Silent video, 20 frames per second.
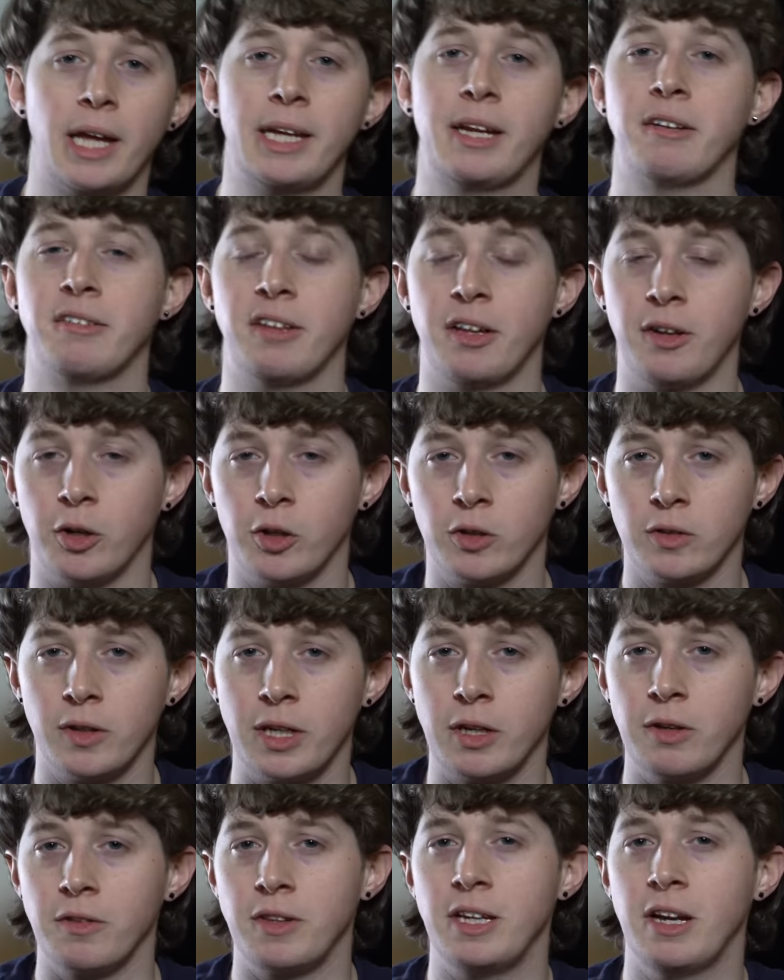Like I said
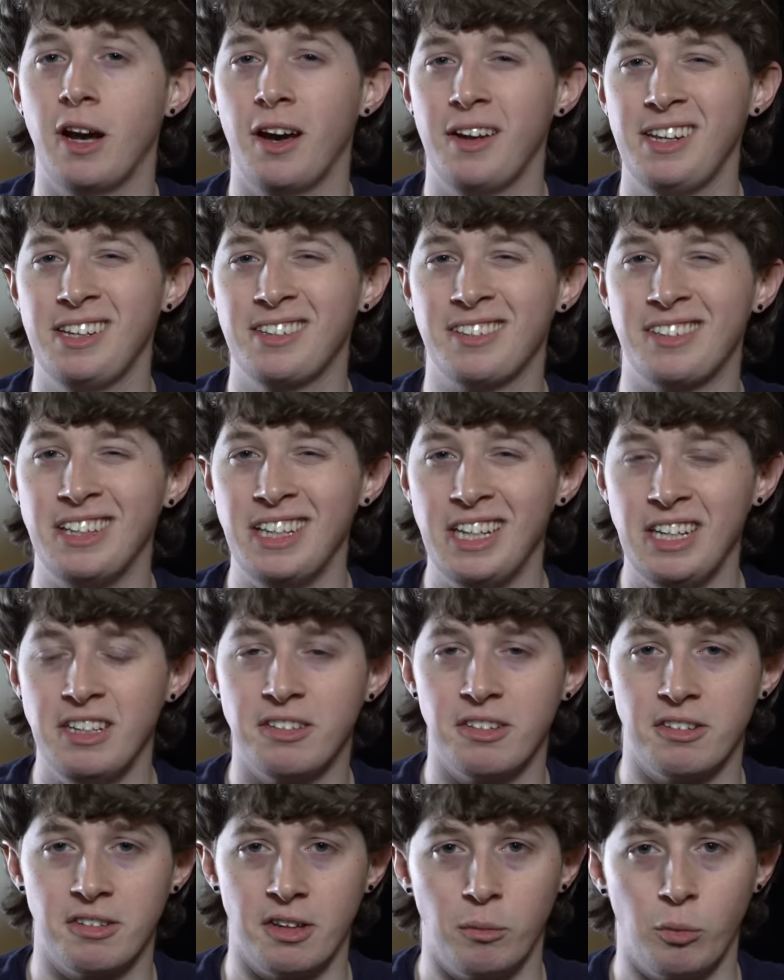earlier, the audience
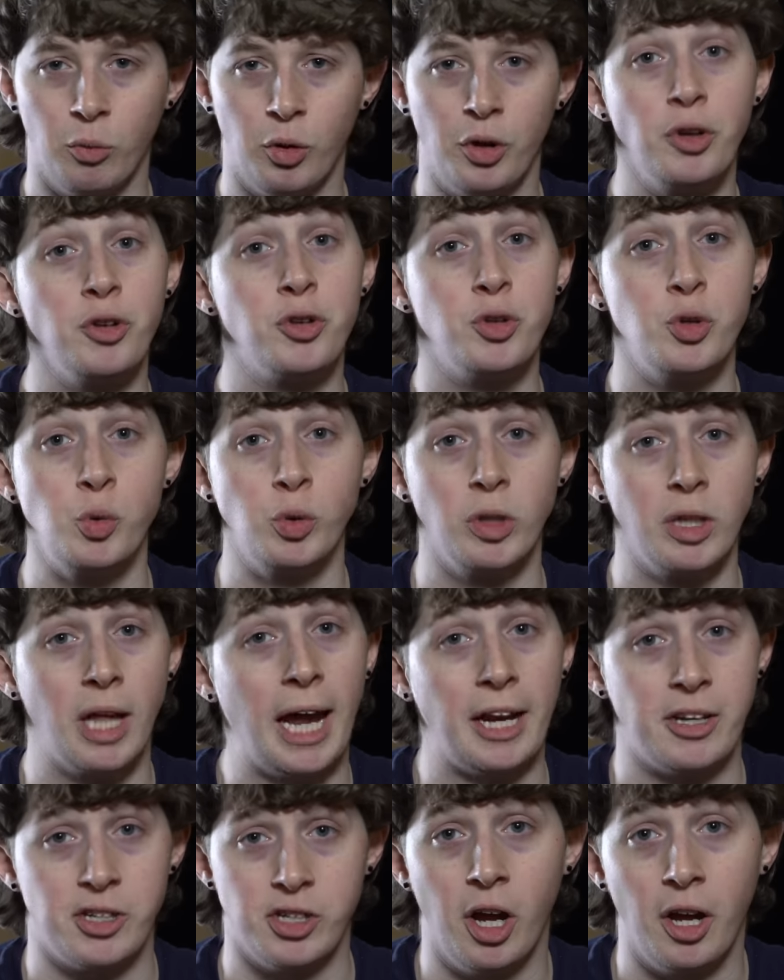needs someone to
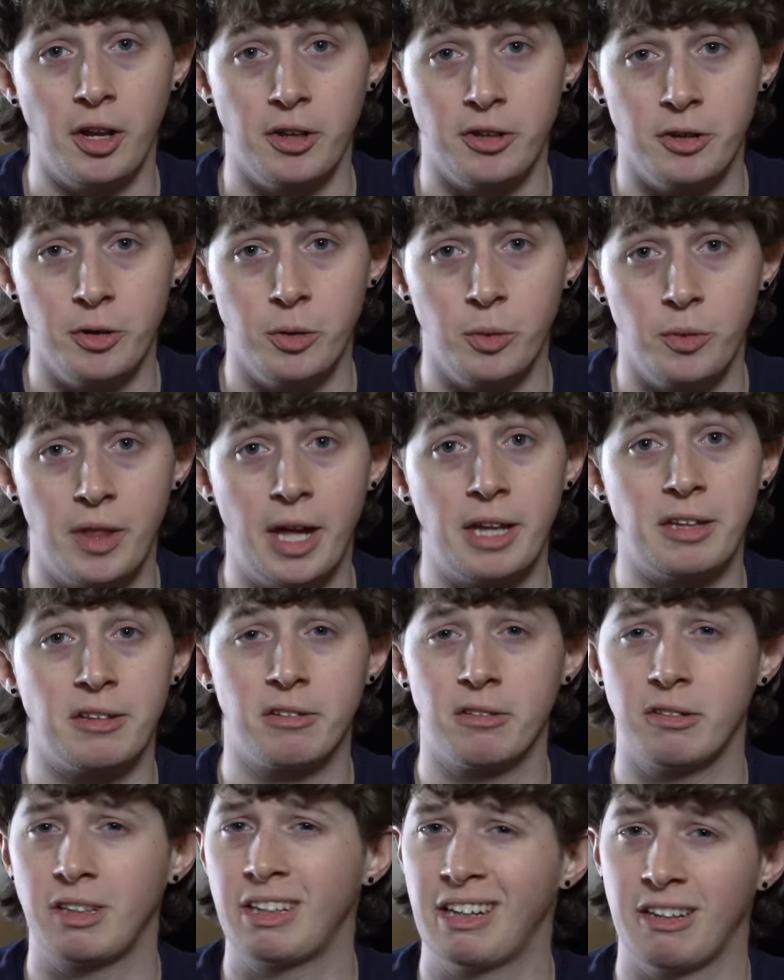latch onto.
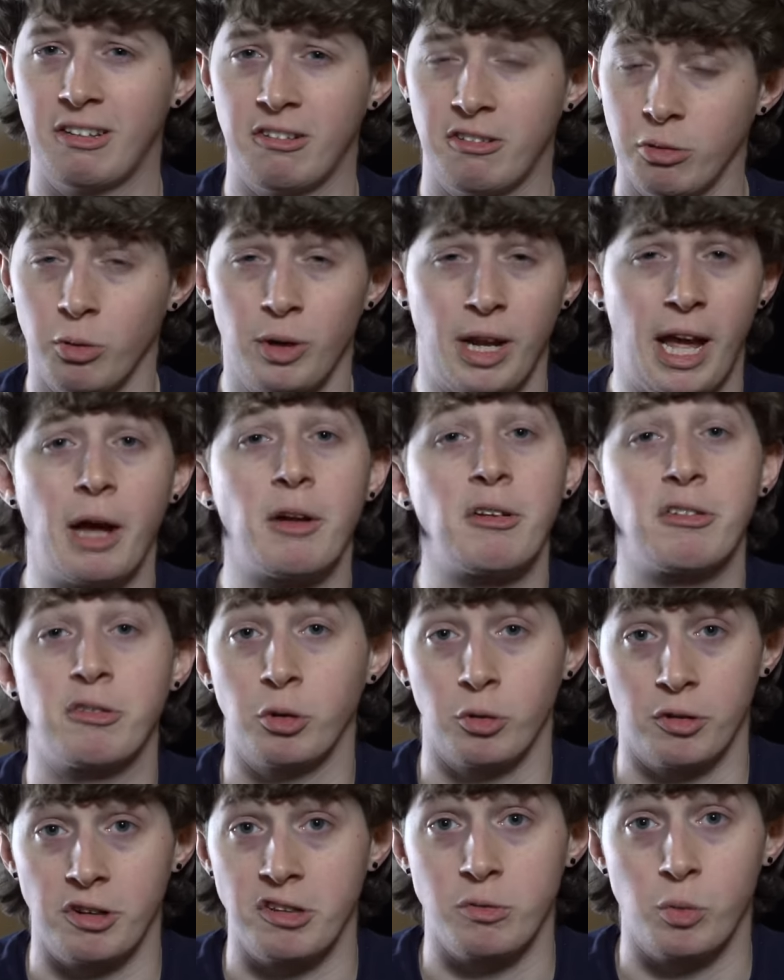That's sort of how
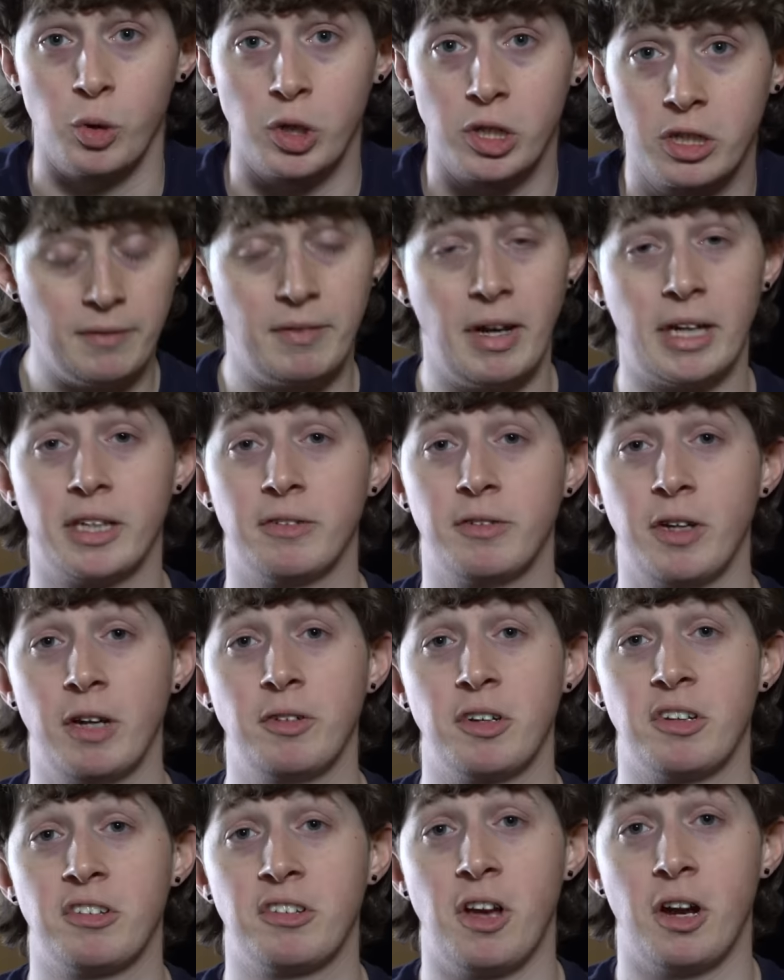stories work. In fact, if you're
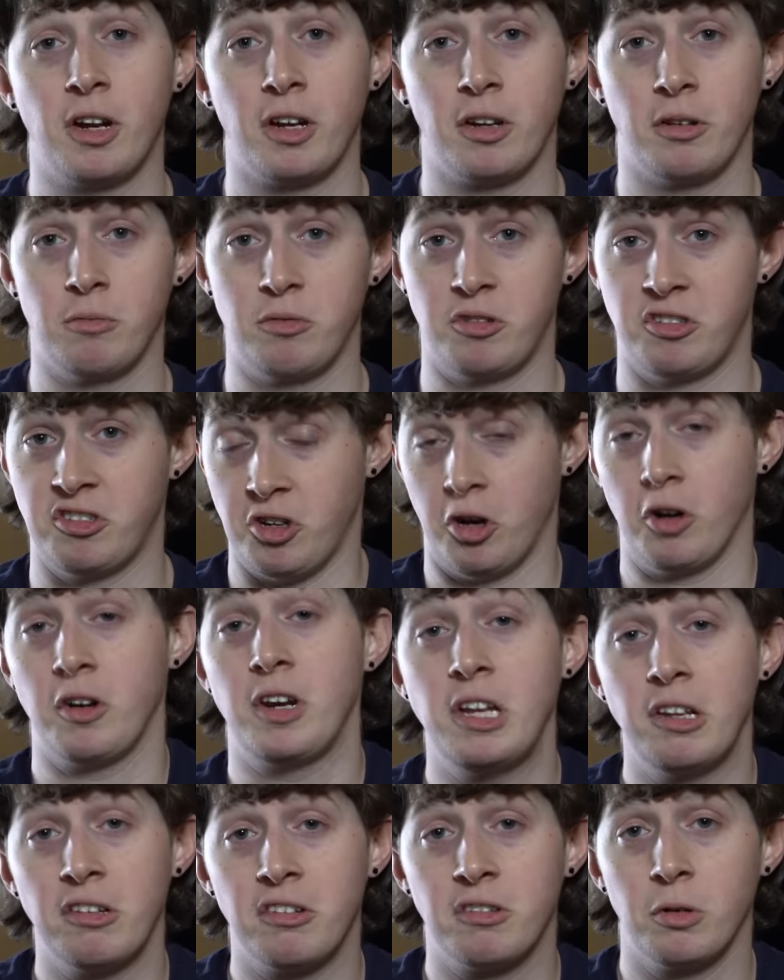ever stuck
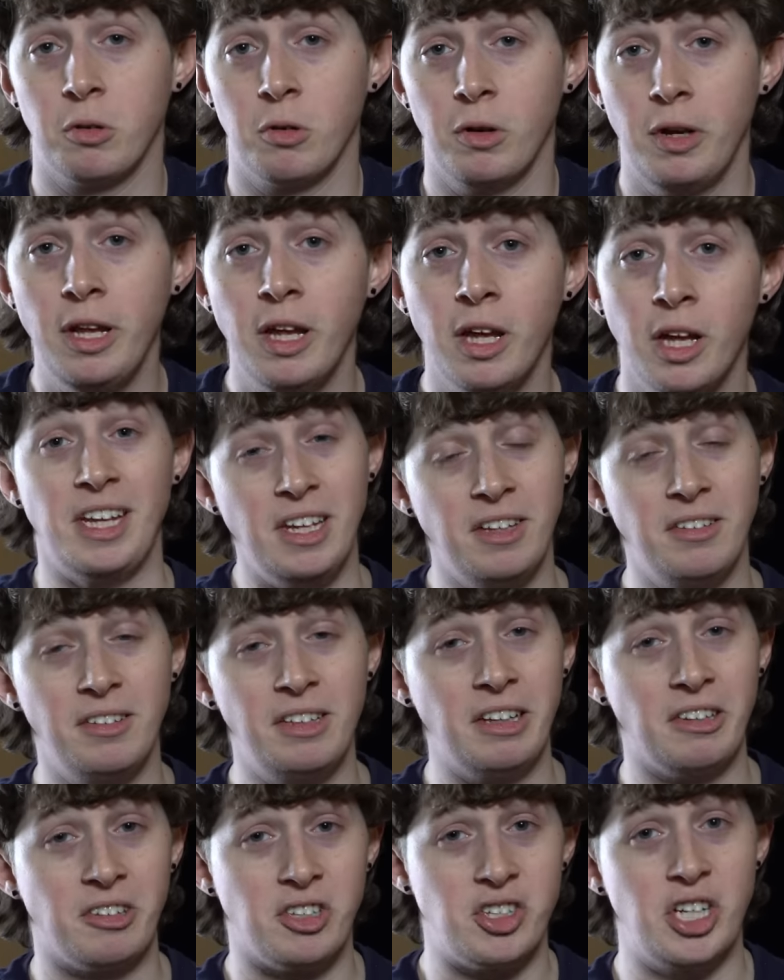starting a story, the
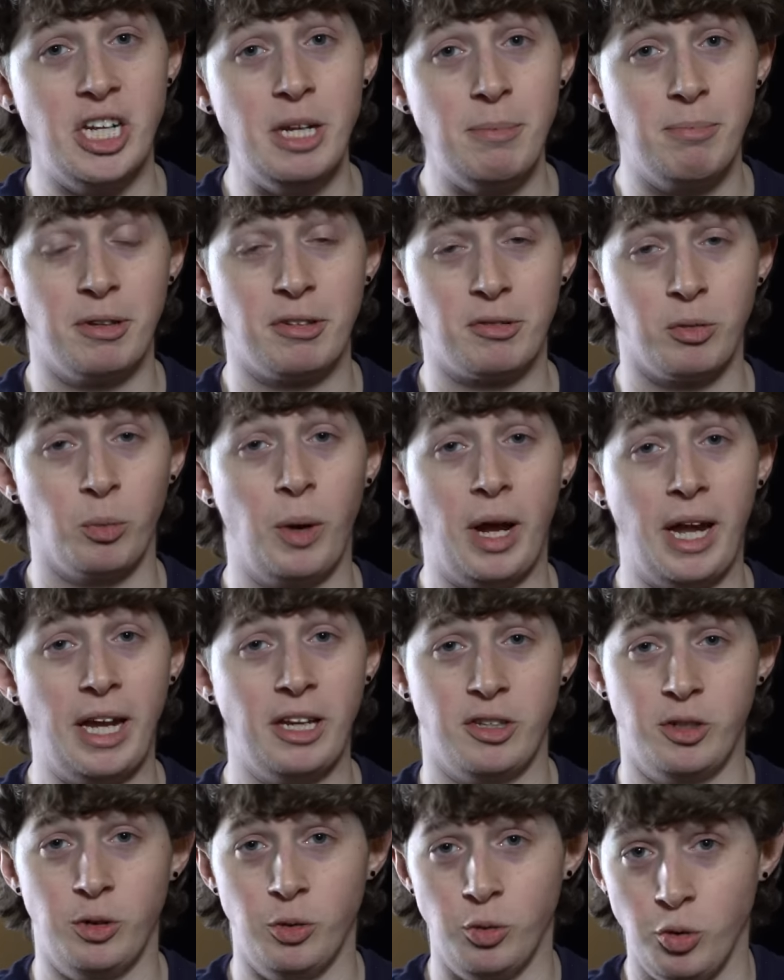easiest, cheapest
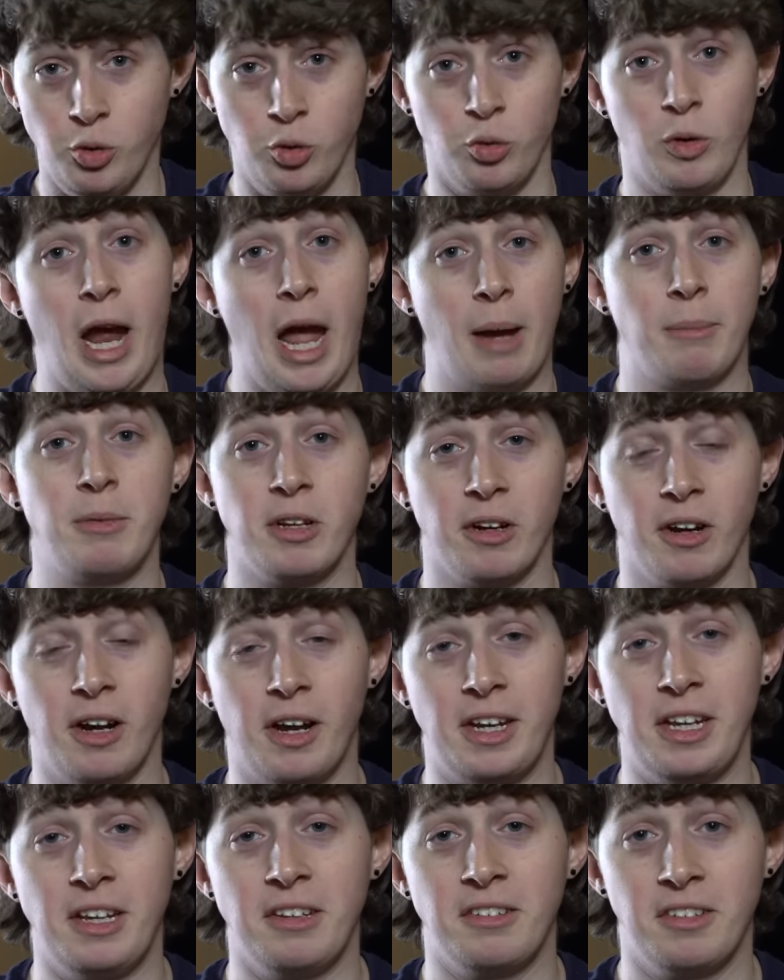way to grab your
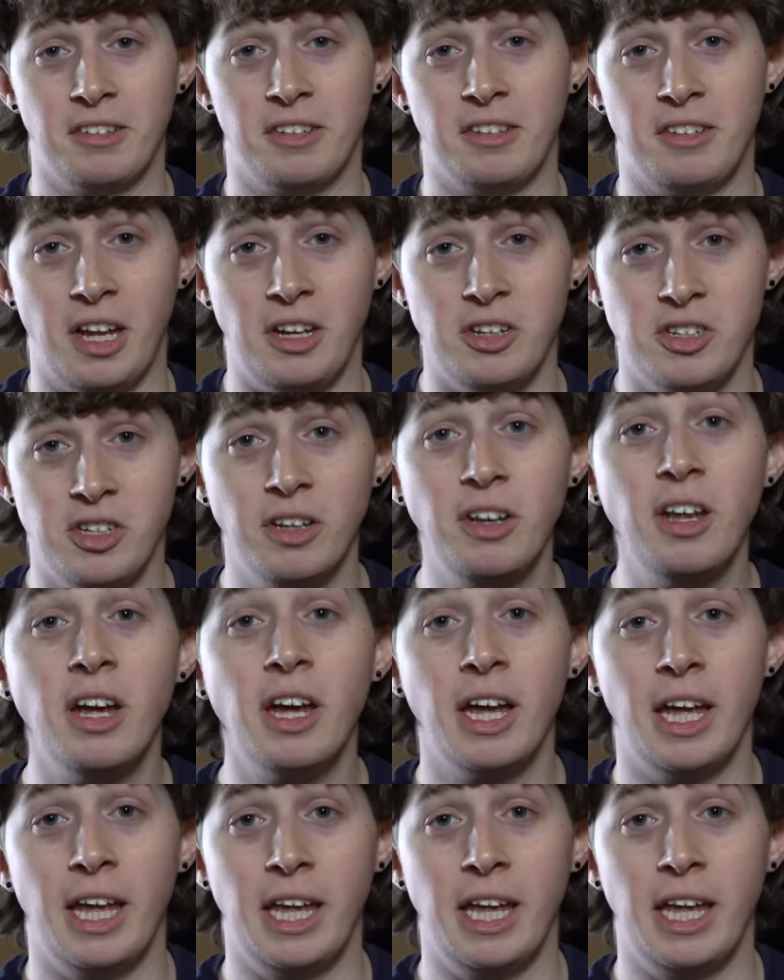audience's attention